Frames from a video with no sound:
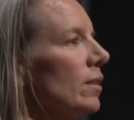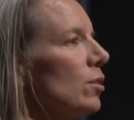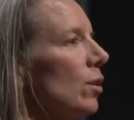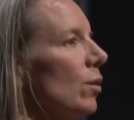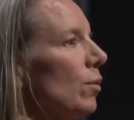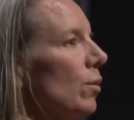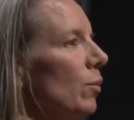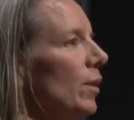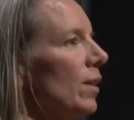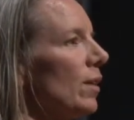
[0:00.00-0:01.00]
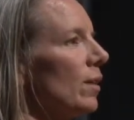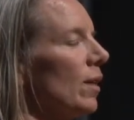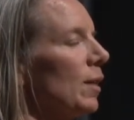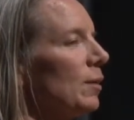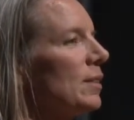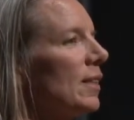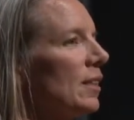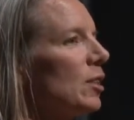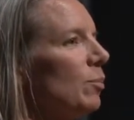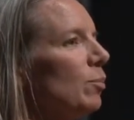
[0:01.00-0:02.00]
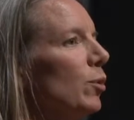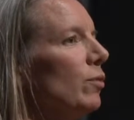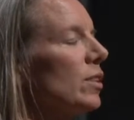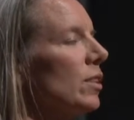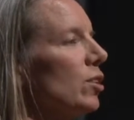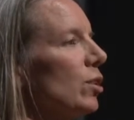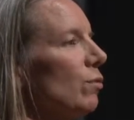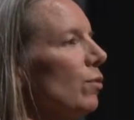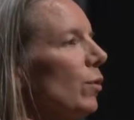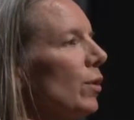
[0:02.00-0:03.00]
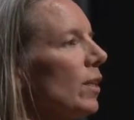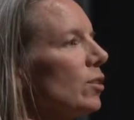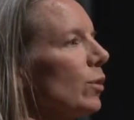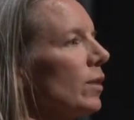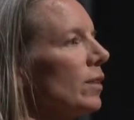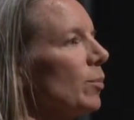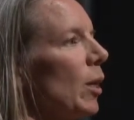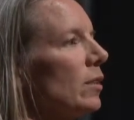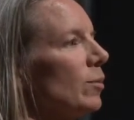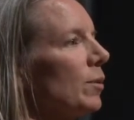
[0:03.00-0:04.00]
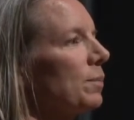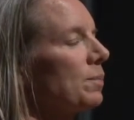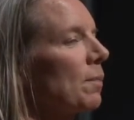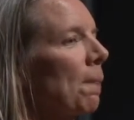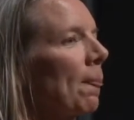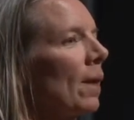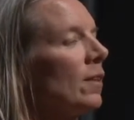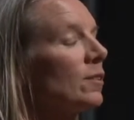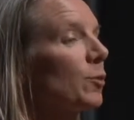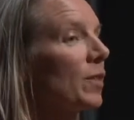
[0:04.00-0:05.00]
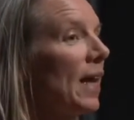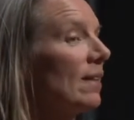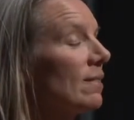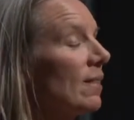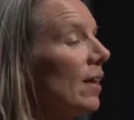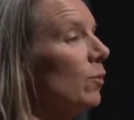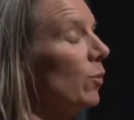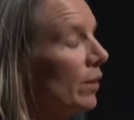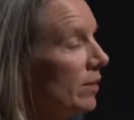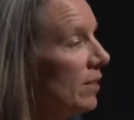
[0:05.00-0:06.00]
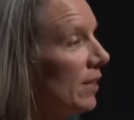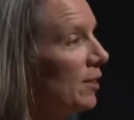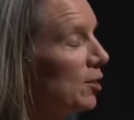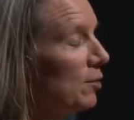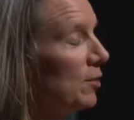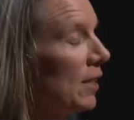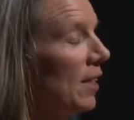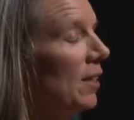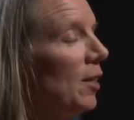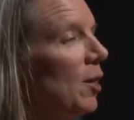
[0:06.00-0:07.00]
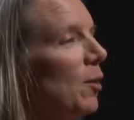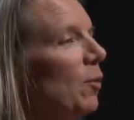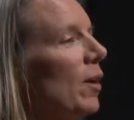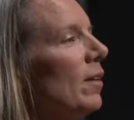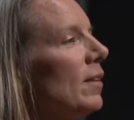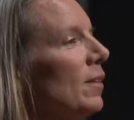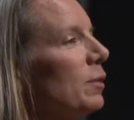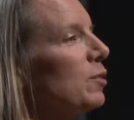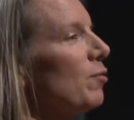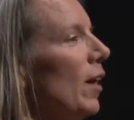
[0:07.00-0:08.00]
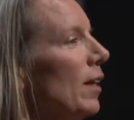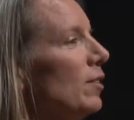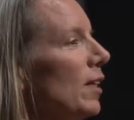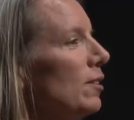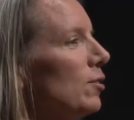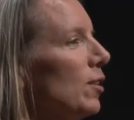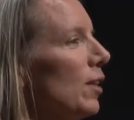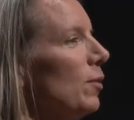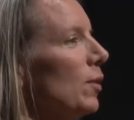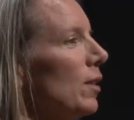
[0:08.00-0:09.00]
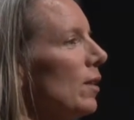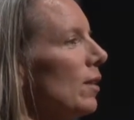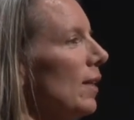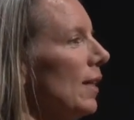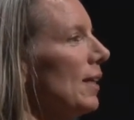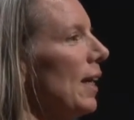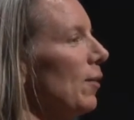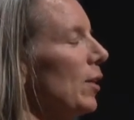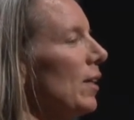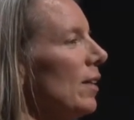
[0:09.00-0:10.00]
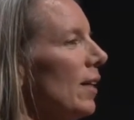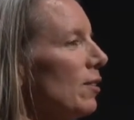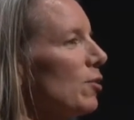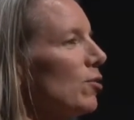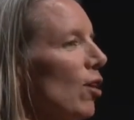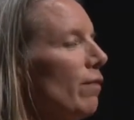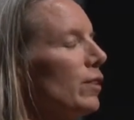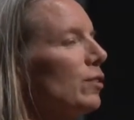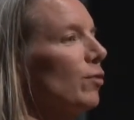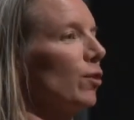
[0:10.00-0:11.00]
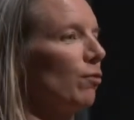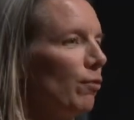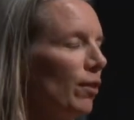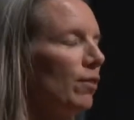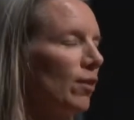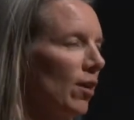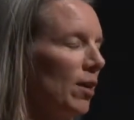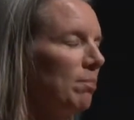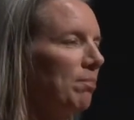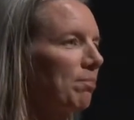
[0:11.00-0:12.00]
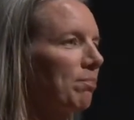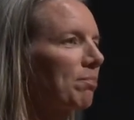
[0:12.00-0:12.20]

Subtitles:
And so we are seeking to move this initiative forward as quickly as possible. So with that said, where is the initiative today? Well, it was filed yesterday with the Lane County Elections Office for the 5th time.